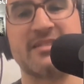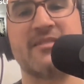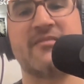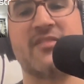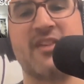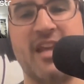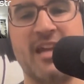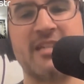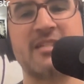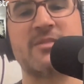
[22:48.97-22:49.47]
of
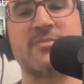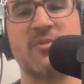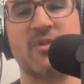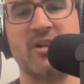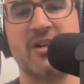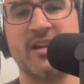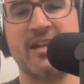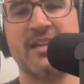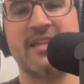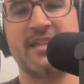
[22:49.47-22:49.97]
an
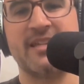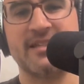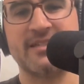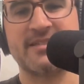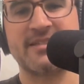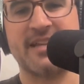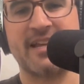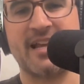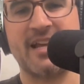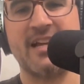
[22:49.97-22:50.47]
expert, i.e., a
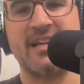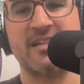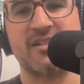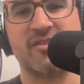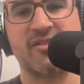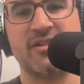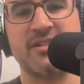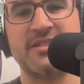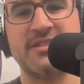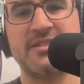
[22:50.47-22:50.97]

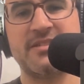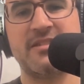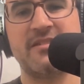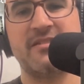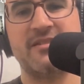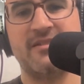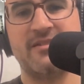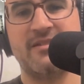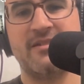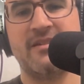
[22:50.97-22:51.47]

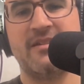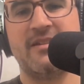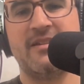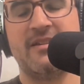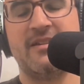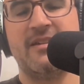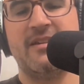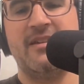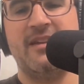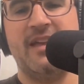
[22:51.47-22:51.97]
psychiatrist.
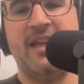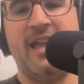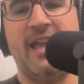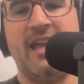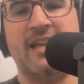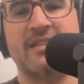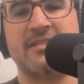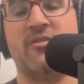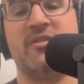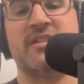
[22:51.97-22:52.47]

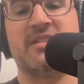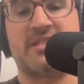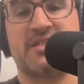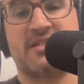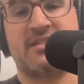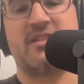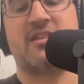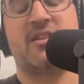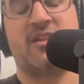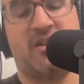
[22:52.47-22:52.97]
And
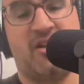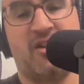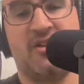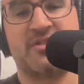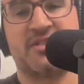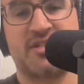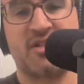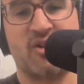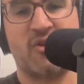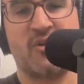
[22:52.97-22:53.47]
this
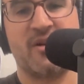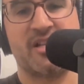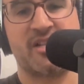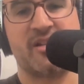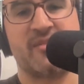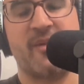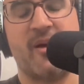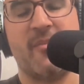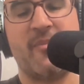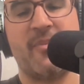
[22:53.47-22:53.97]
goes to your question about